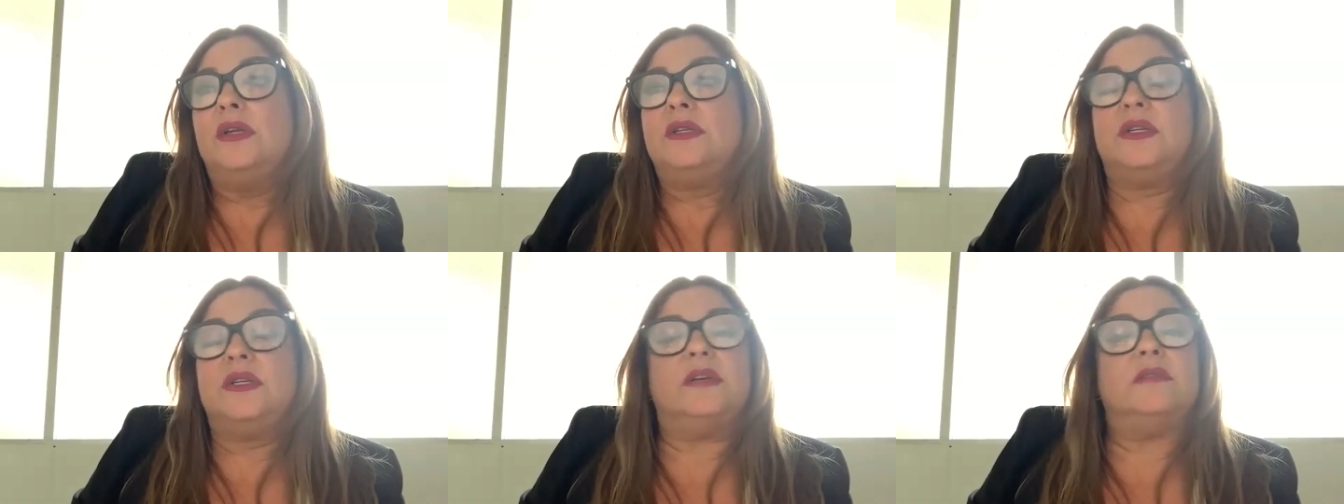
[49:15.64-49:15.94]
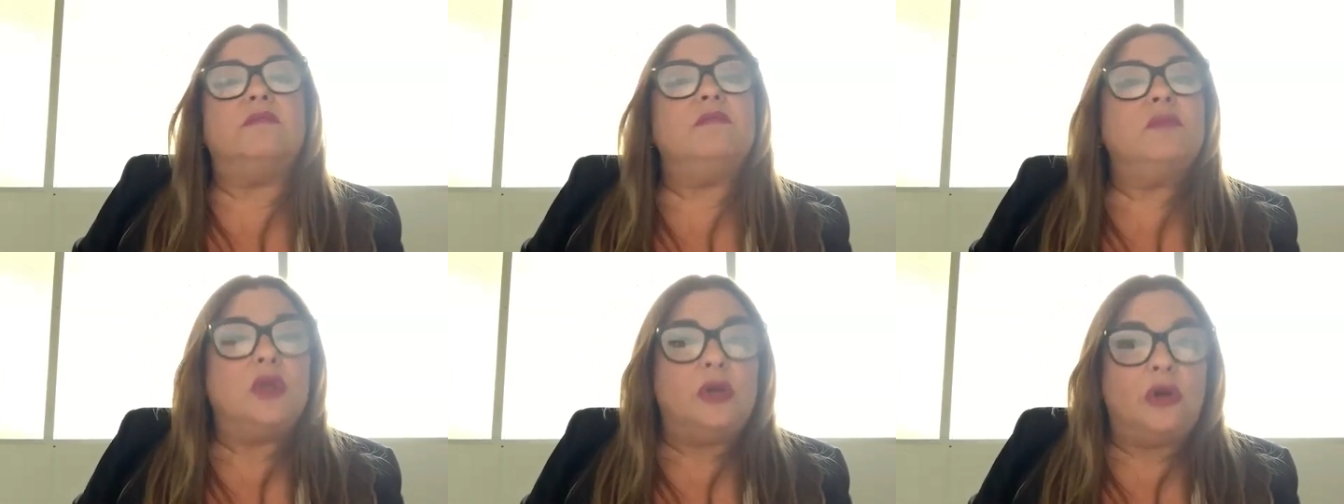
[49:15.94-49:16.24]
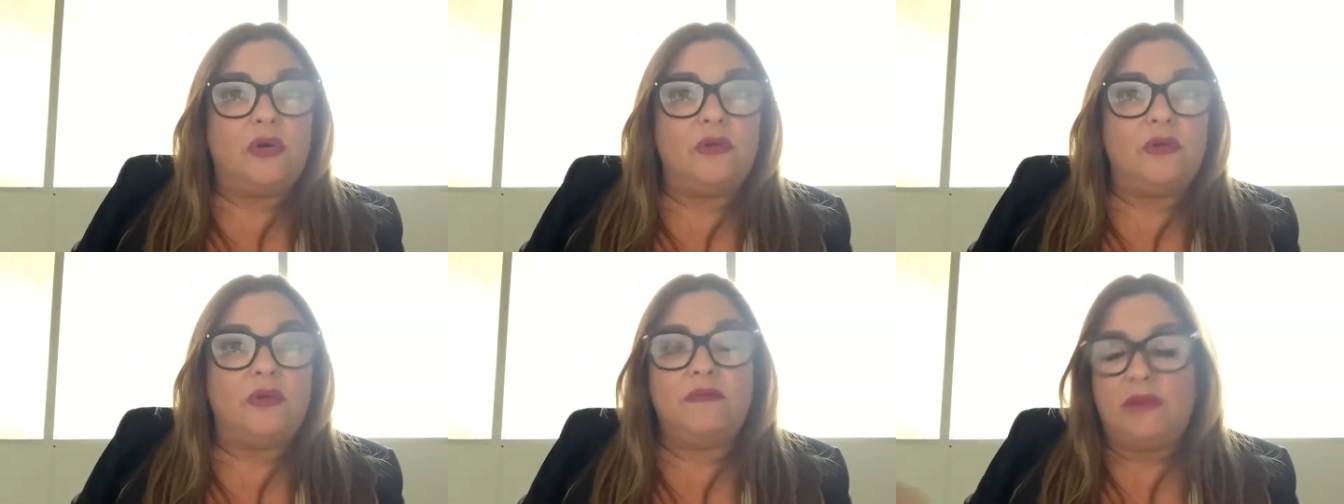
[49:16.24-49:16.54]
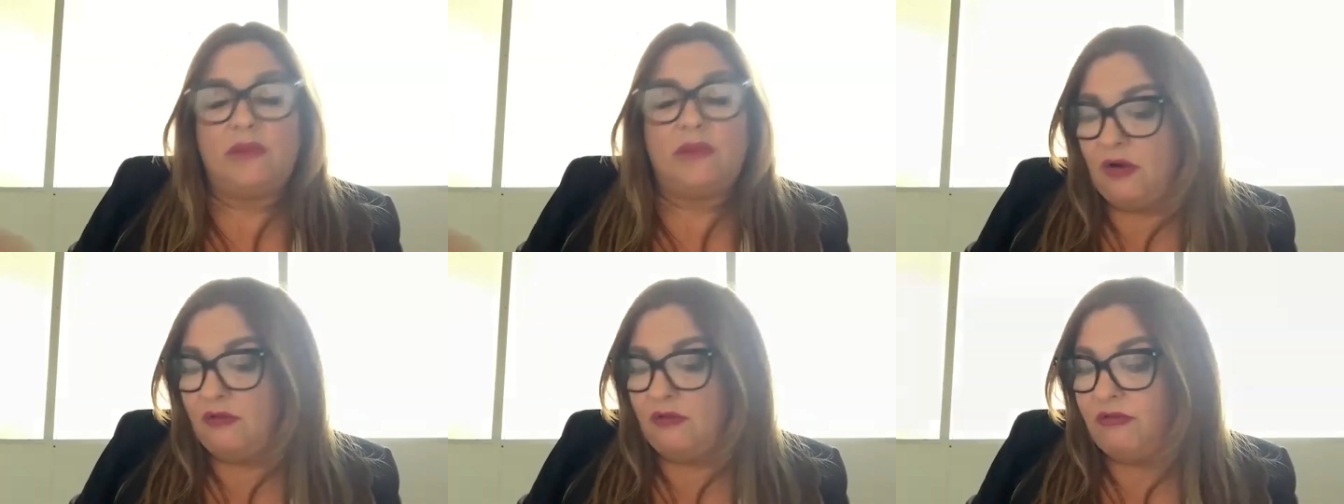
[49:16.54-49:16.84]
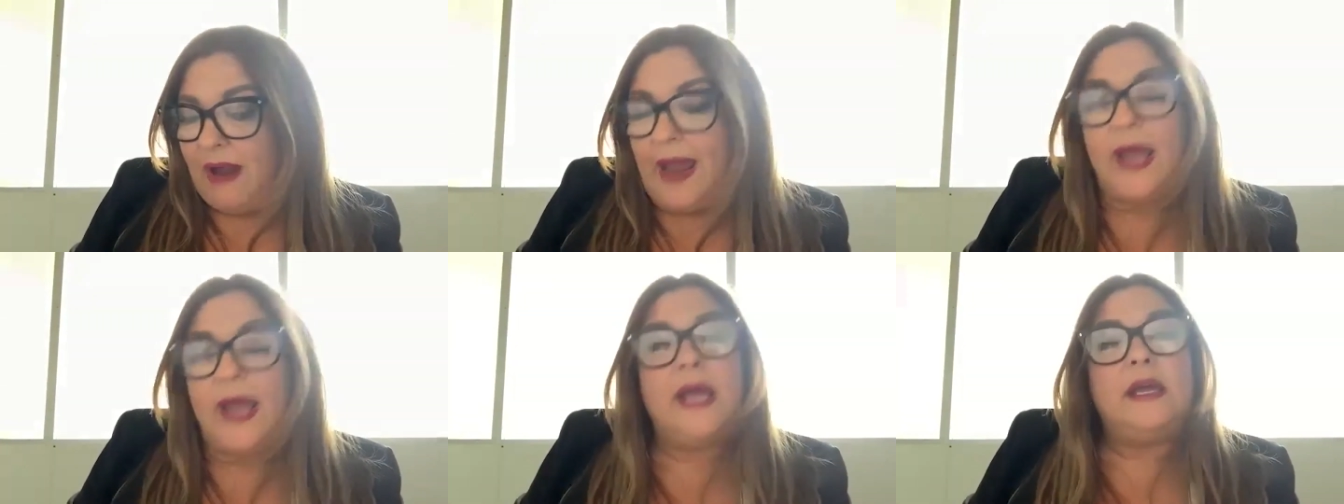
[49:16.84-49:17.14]
to you know uh,
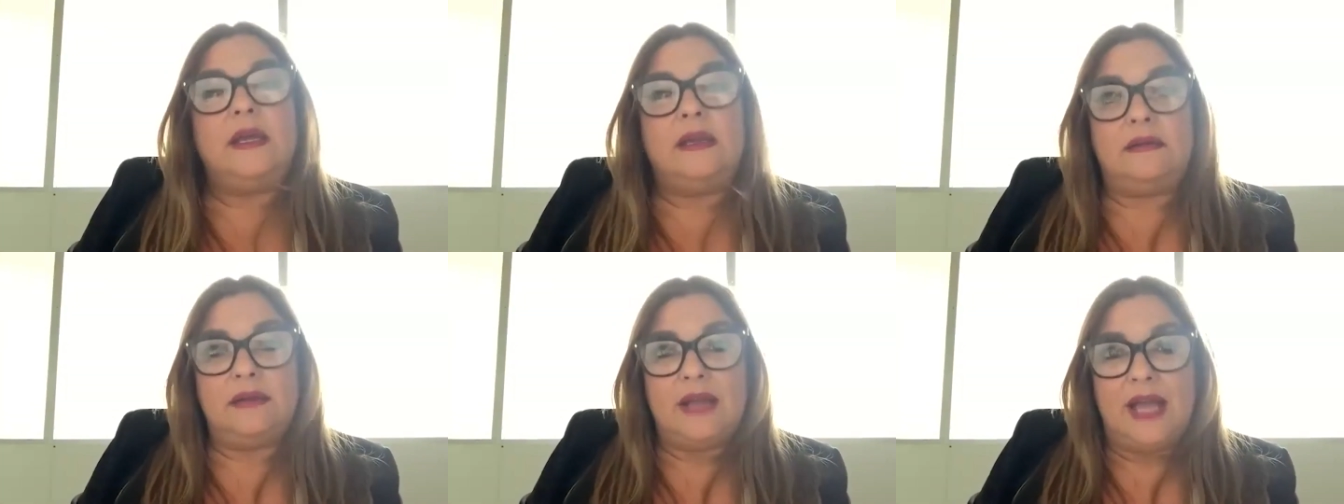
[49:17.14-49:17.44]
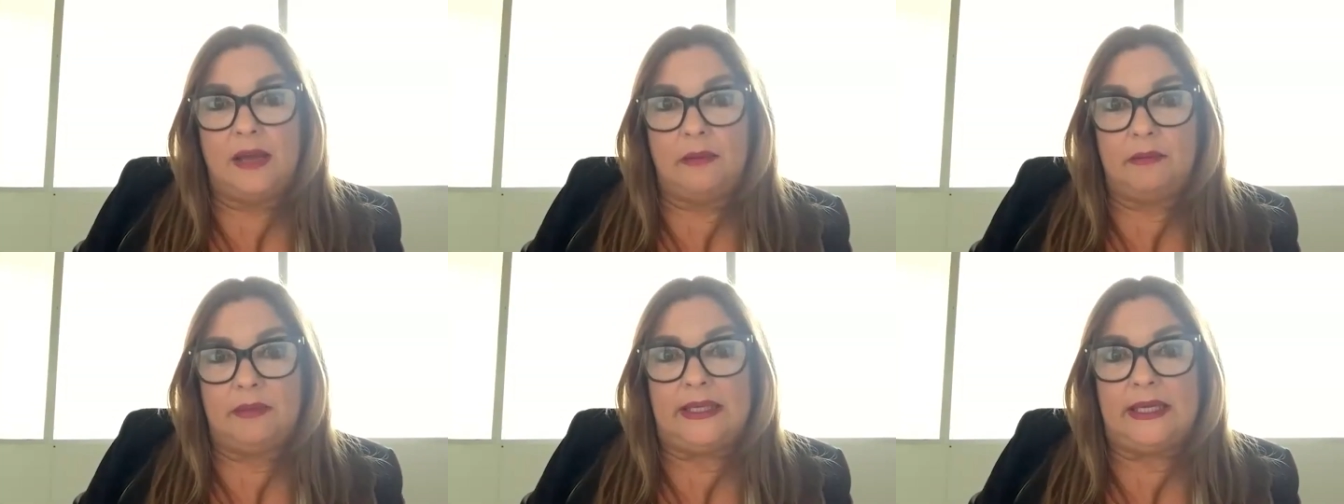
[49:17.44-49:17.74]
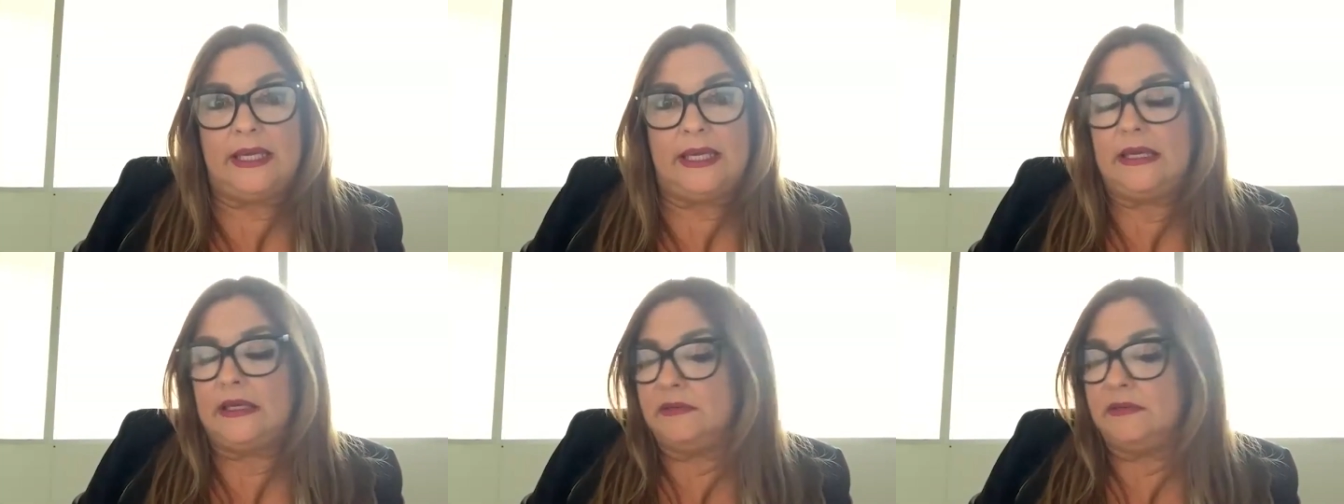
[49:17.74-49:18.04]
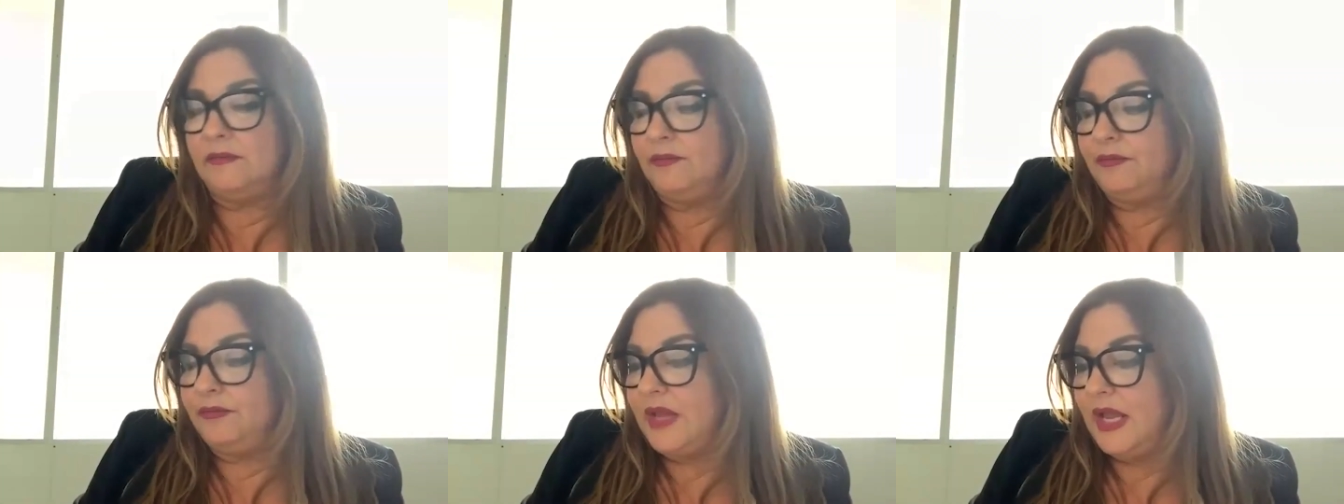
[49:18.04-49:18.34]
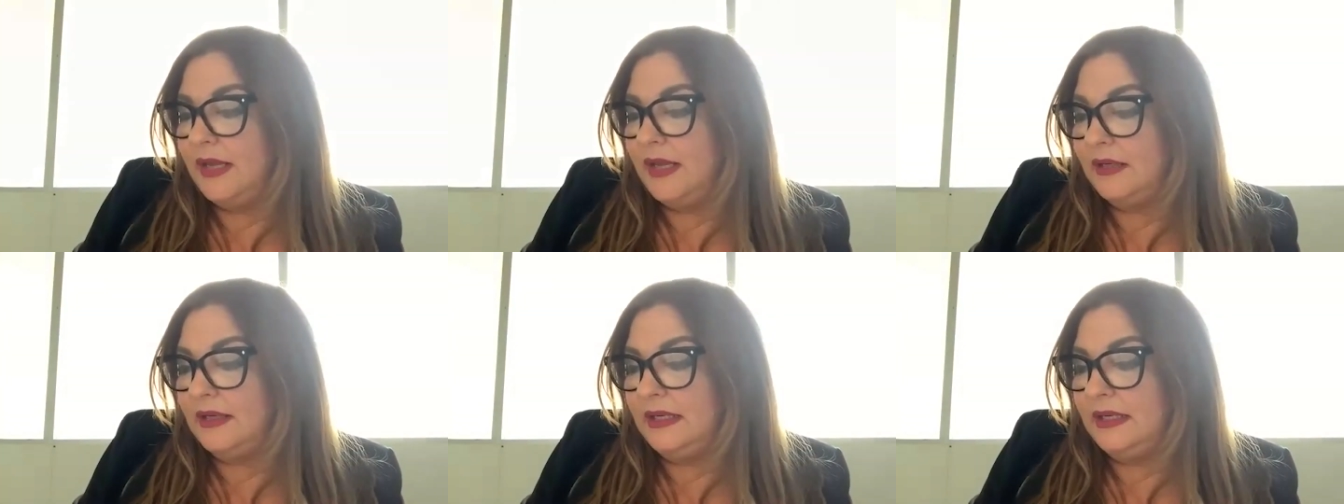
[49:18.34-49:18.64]
Ray and Emily and
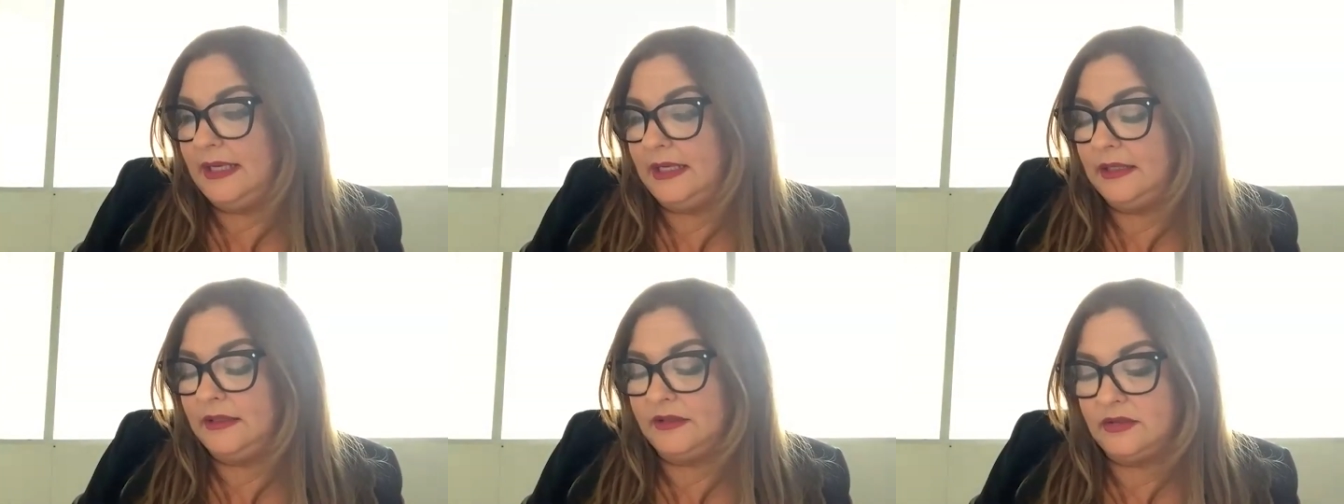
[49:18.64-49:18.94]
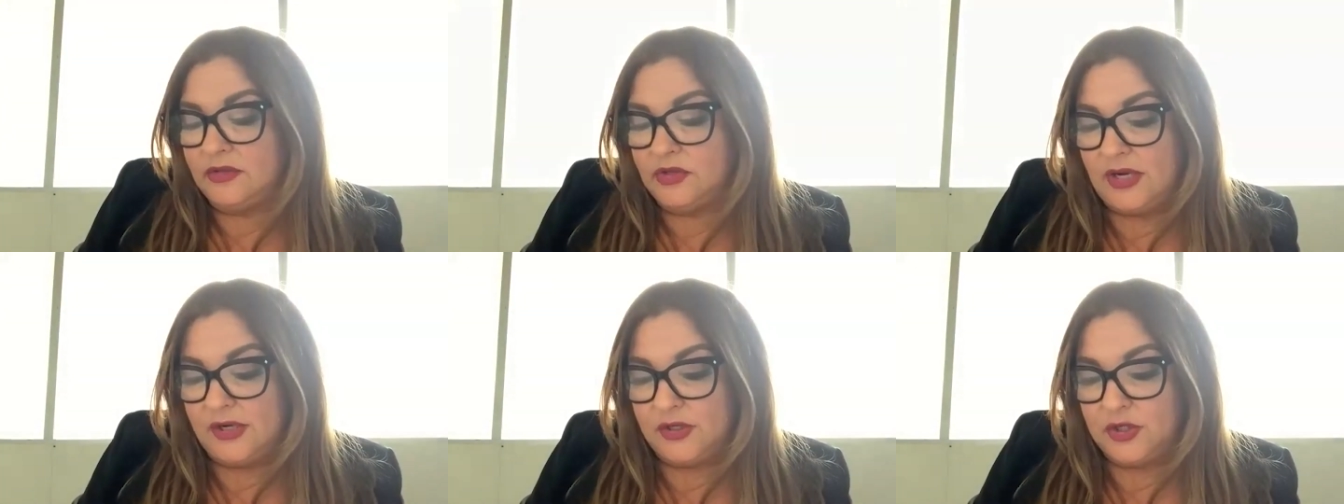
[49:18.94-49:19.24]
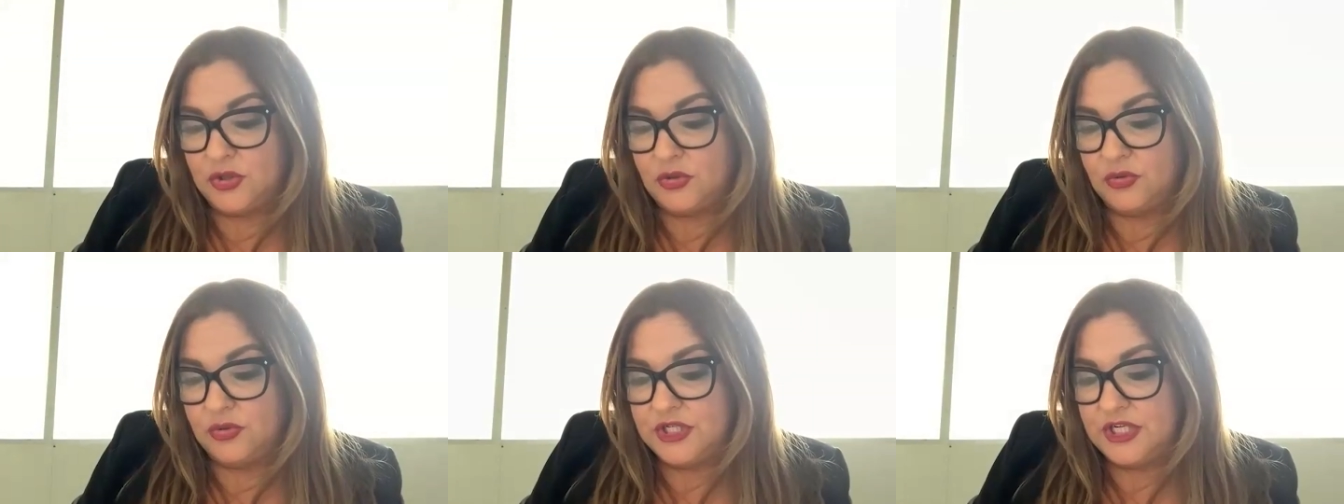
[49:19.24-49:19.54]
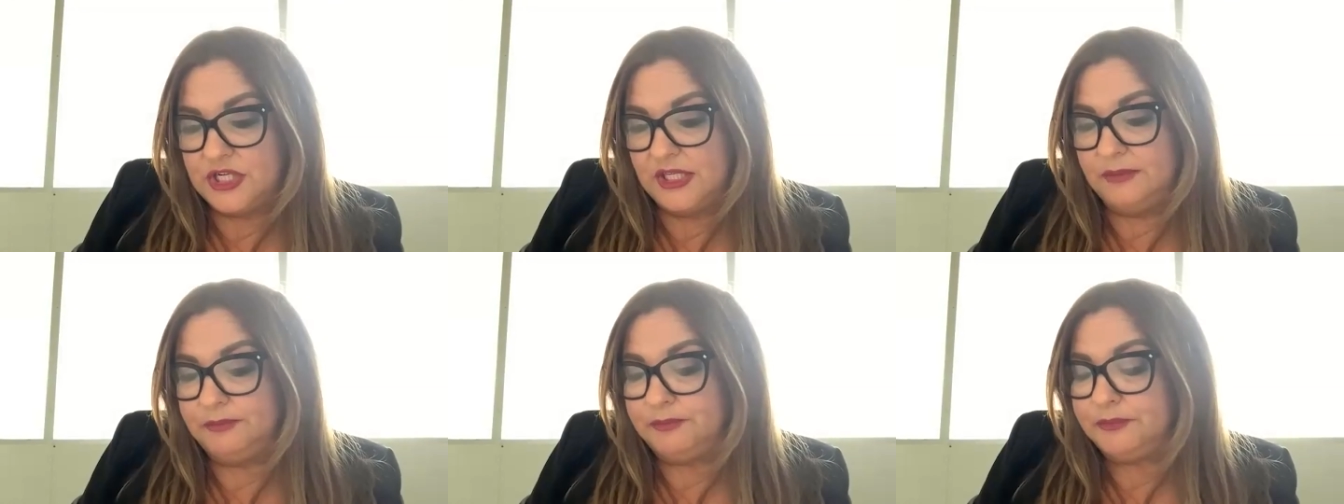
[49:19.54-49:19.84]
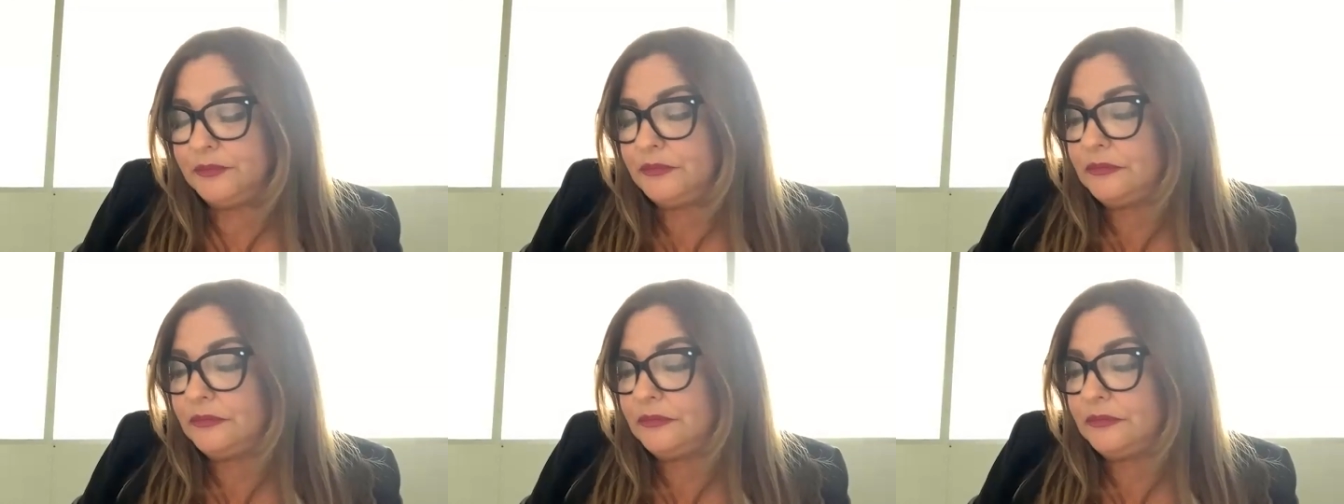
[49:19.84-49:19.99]
and Lynn and, and Georgie.